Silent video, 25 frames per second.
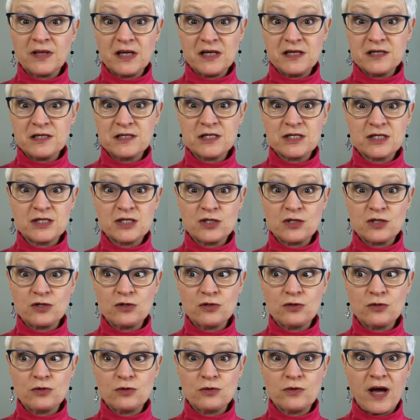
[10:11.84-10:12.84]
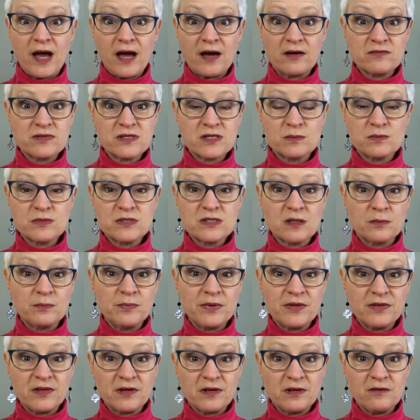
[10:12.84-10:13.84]
is to have some
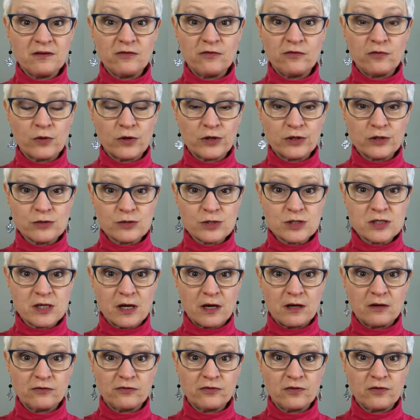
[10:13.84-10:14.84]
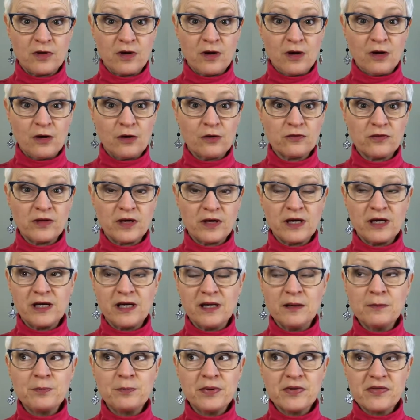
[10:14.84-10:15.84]
sympathy for yourself, or the
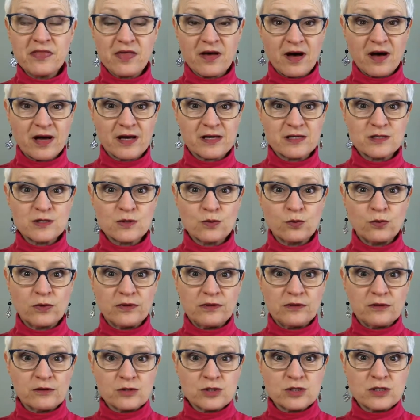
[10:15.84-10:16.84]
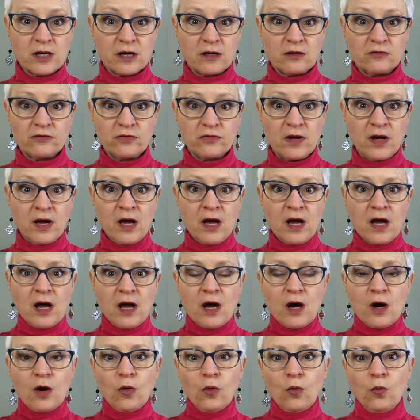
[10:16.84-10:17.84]
empathize with yourself.
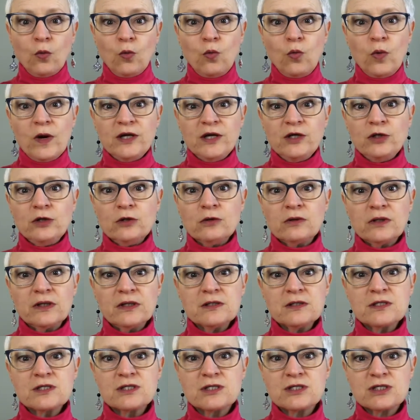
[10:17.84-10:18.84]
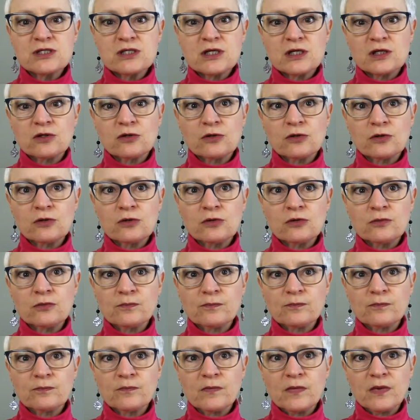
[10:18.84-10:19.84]
When you consider
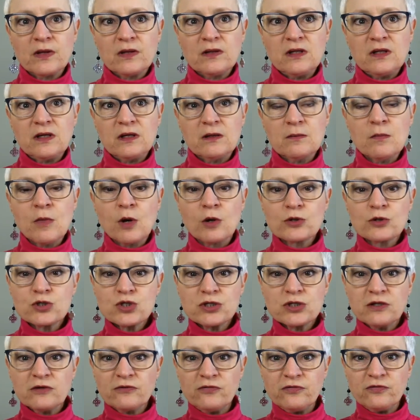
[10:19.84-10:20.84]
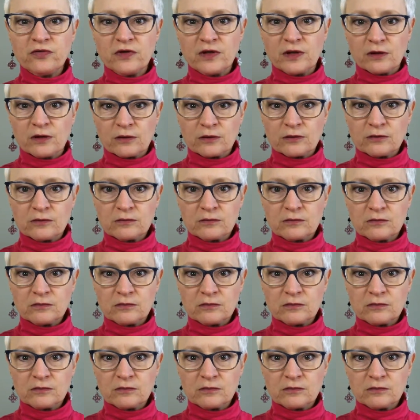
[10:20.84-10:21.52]
the emotion of fear